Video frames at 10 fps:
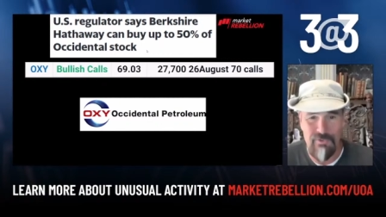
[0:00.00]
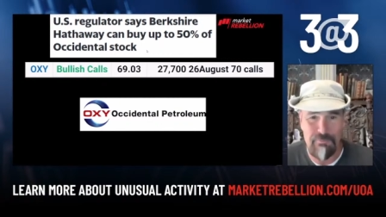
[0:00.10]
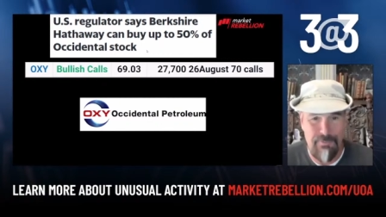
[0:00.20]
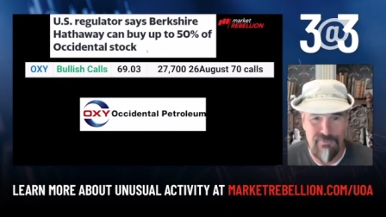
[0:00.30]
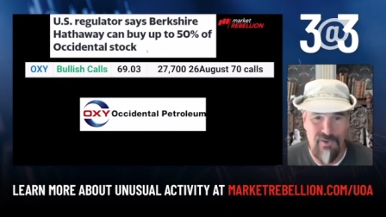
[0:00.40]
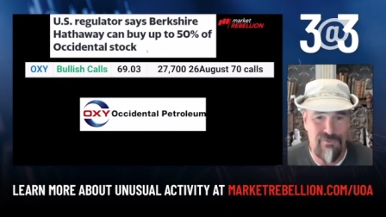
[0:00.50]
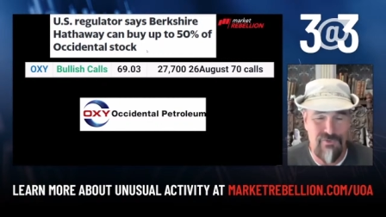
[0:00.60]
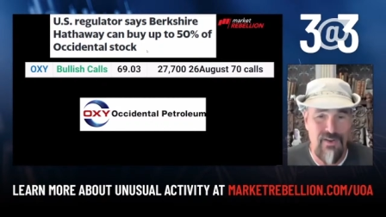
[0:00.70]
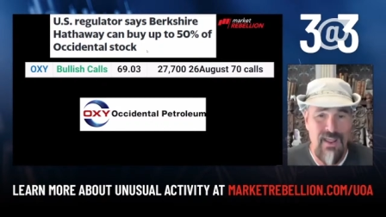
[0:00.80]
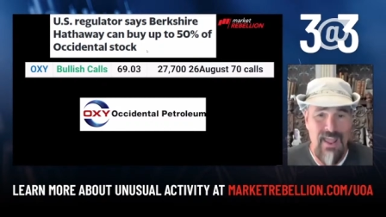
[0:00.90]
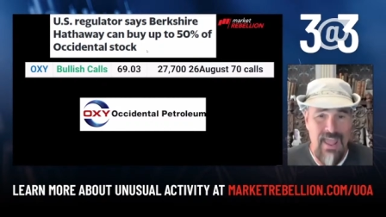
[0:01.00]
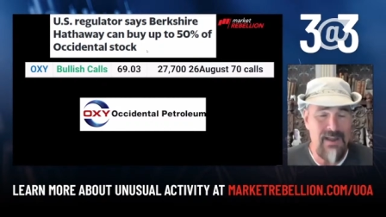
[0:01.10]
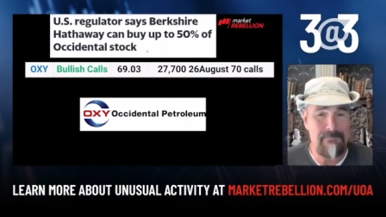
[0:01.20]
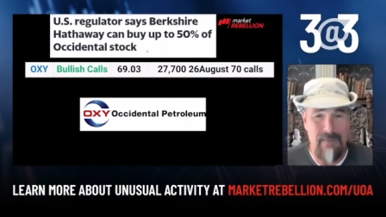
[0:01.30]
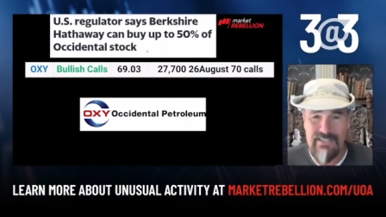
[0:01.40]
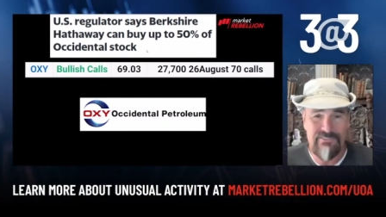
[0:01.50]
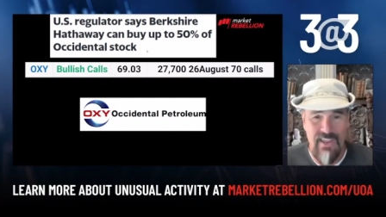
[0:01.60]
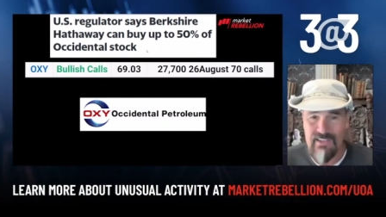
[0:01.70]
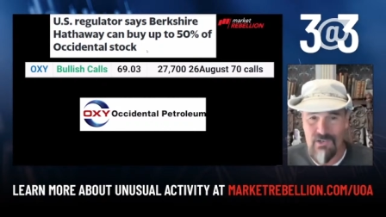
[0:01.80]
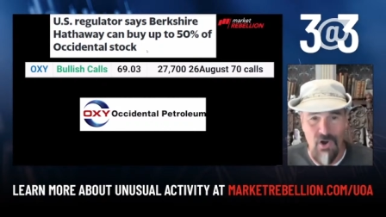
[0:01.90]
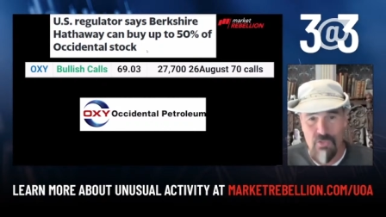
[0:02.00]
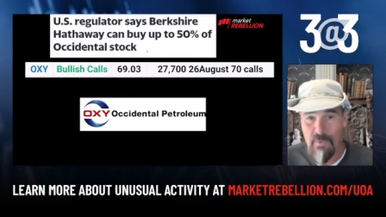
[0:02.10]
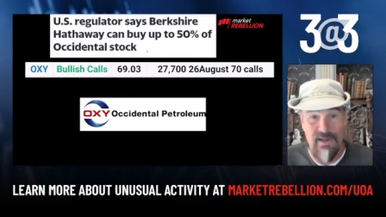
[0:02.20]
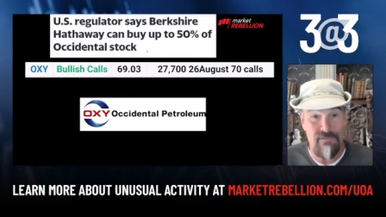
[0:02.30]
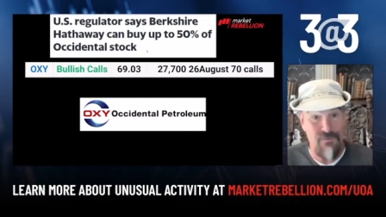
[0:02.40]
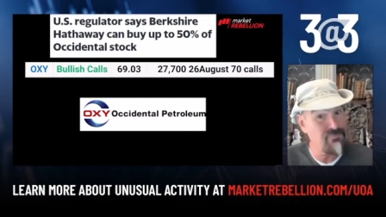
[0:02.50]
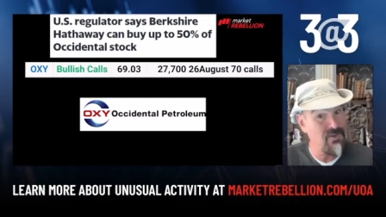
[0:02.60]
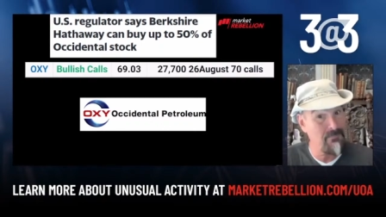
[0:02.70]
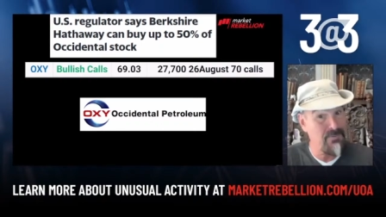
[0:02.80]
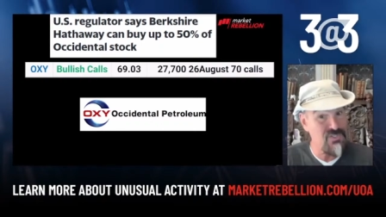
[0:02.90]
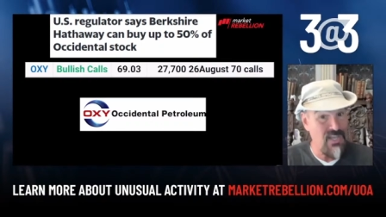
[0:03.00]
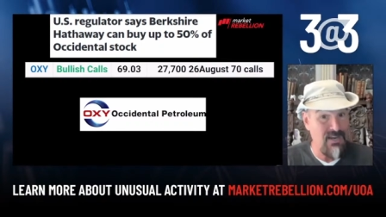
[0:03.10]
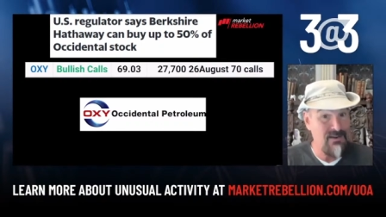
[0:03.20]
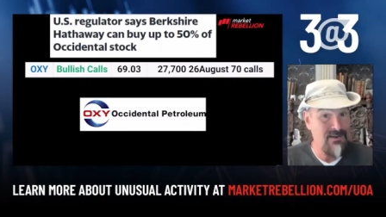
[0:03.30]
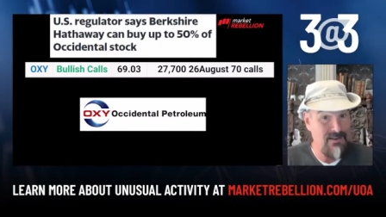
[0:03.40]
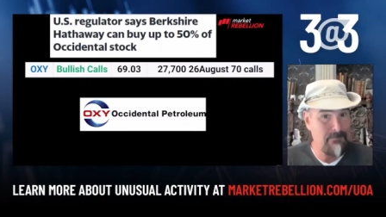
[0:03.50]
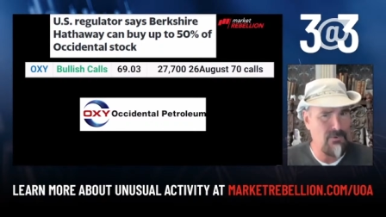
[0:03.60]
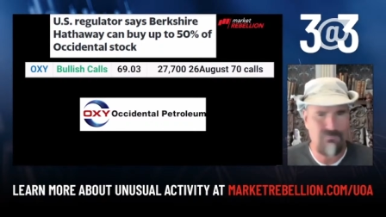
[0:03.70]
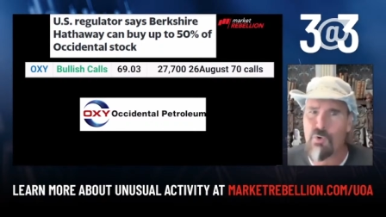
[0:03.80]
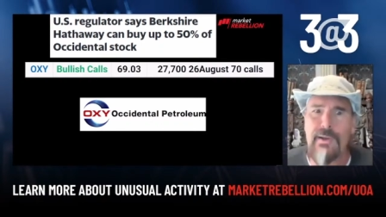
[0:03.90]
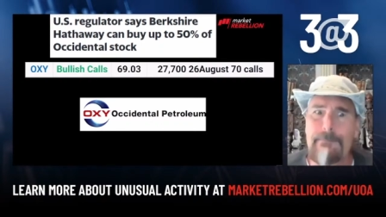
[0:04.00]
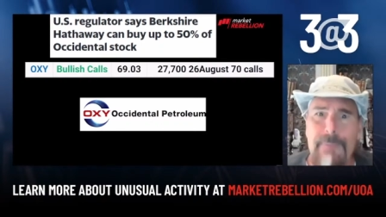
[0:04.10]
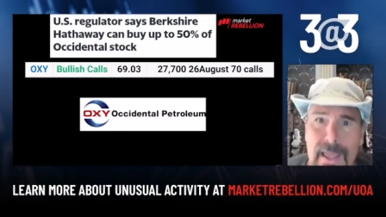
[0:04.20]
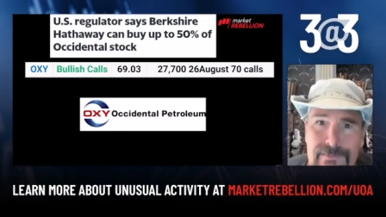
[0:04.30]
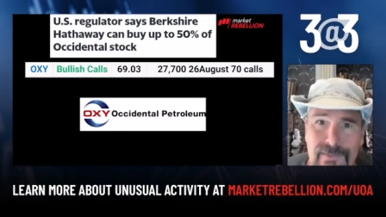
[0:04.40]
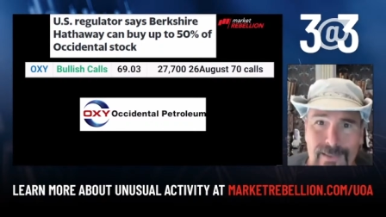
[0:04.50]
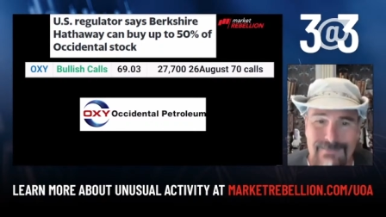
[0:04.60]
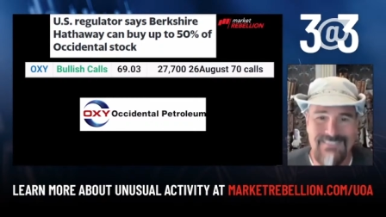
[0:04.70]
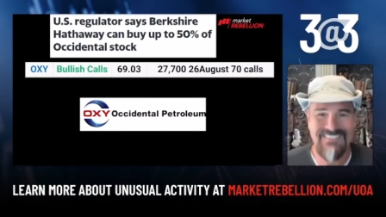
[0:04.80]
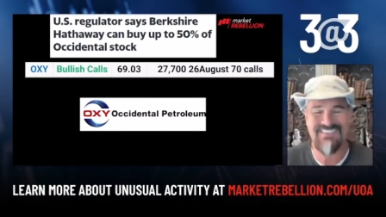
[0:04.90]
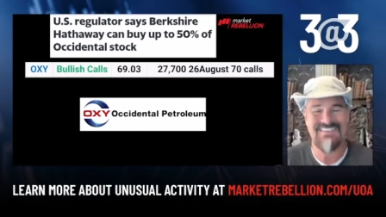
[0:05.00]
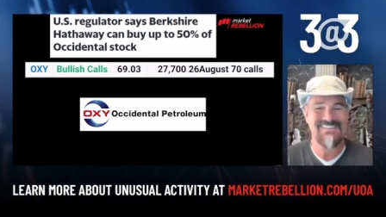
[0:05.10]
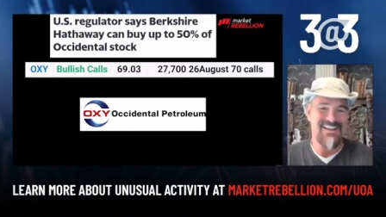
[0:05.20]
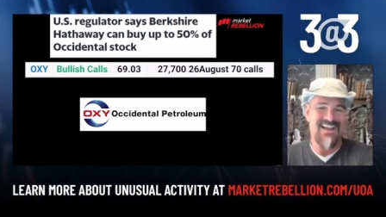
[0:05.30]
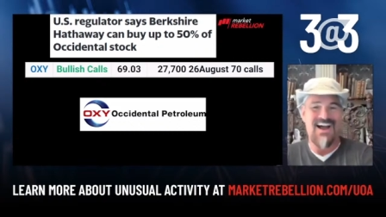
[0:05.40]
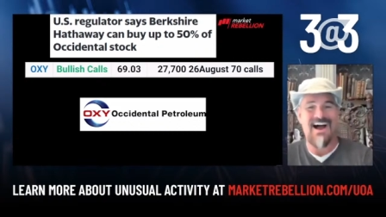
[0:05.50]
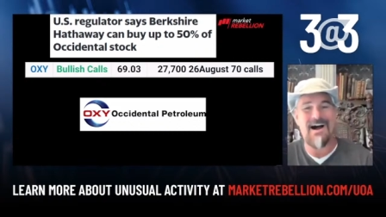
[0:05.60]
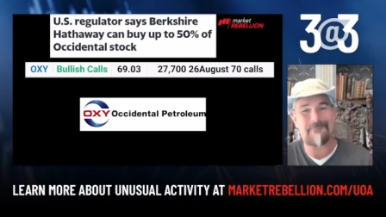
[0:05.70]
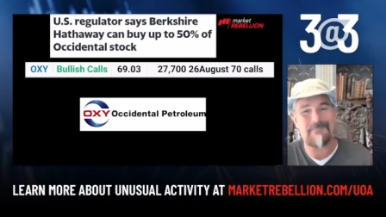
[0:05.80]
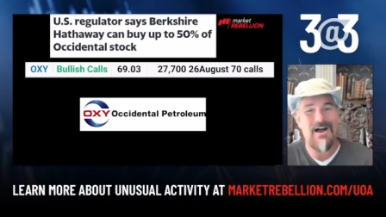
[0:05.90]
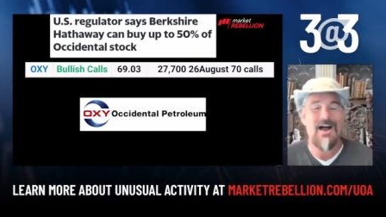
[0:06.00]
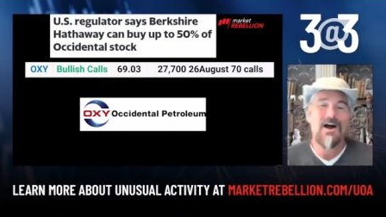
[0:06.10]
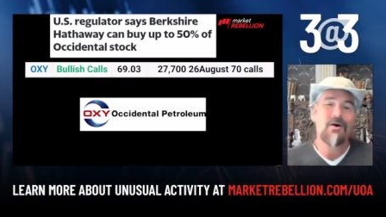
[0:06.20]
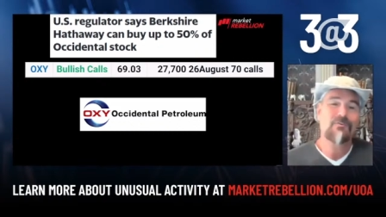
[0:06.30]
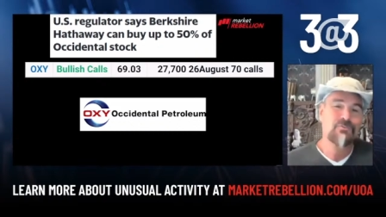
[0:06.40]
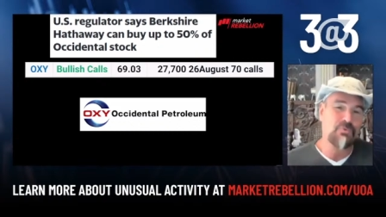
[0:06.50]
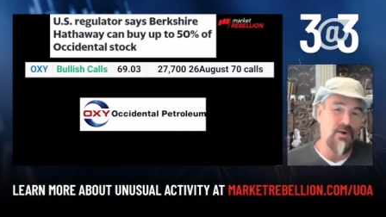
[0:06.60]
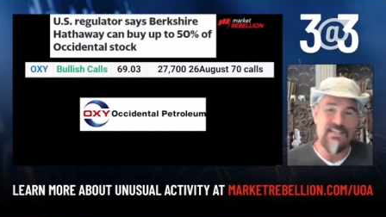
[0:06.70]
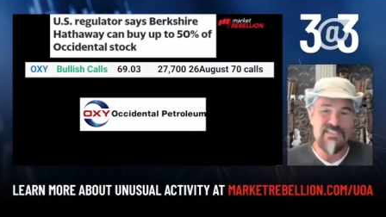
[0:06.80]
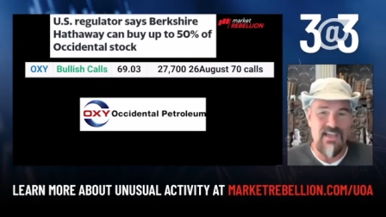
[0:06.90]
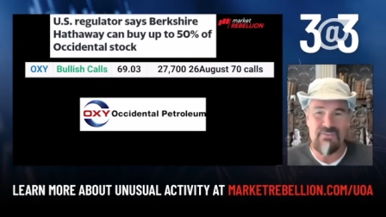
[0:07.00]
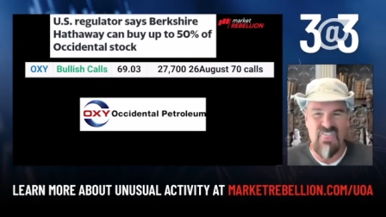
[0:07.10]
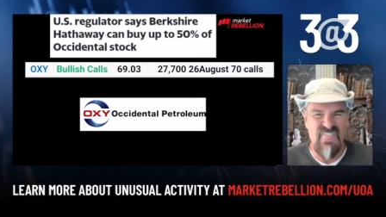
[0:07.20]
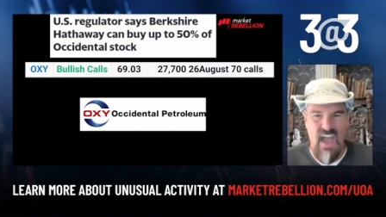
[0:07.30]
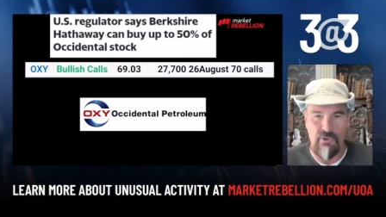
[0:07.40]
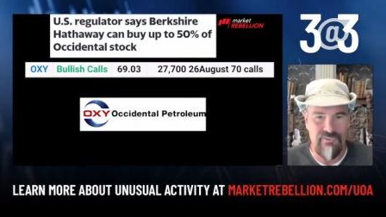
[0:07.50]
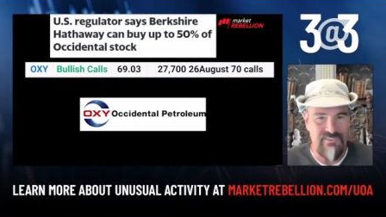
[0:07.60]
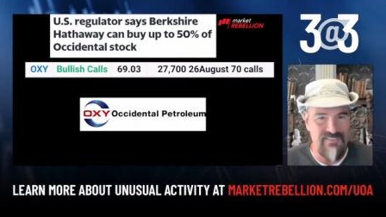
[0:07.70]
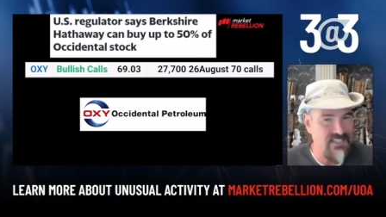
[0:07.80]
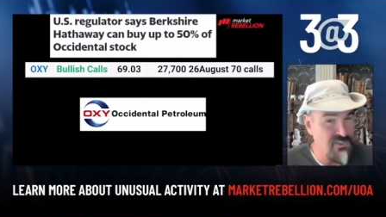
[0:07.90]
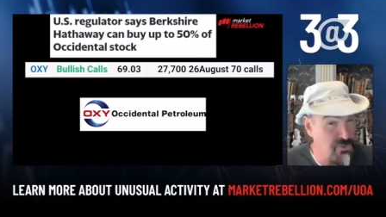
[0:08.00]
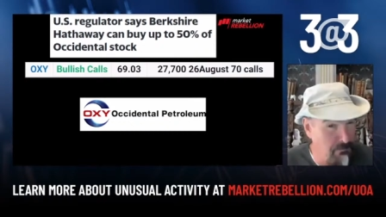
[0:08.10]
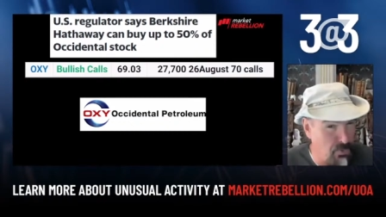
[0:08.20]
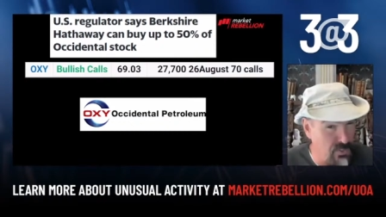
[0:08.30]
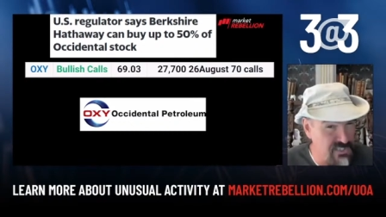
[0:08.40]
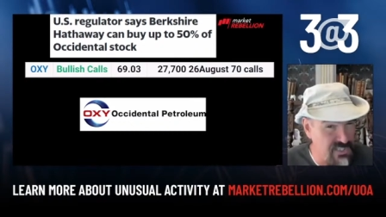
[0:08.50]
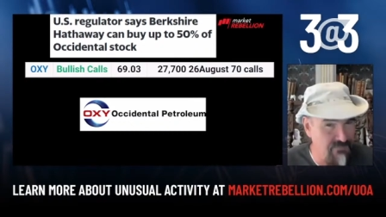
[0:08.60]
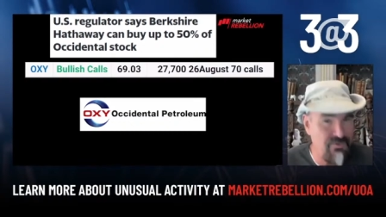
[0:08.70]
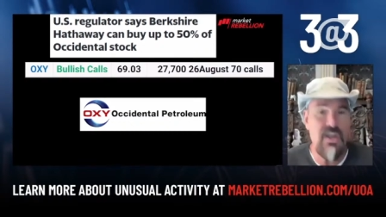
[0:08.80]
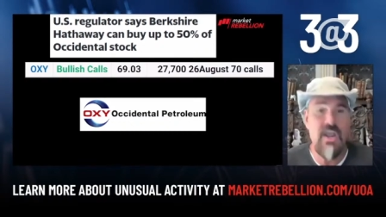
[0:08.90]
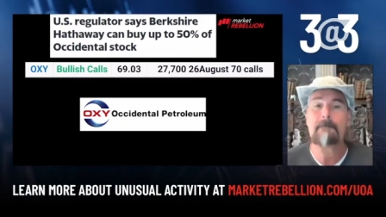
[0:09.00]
his position and might take it all the way to 50% before he buys it, um, 27,000, that's 2.7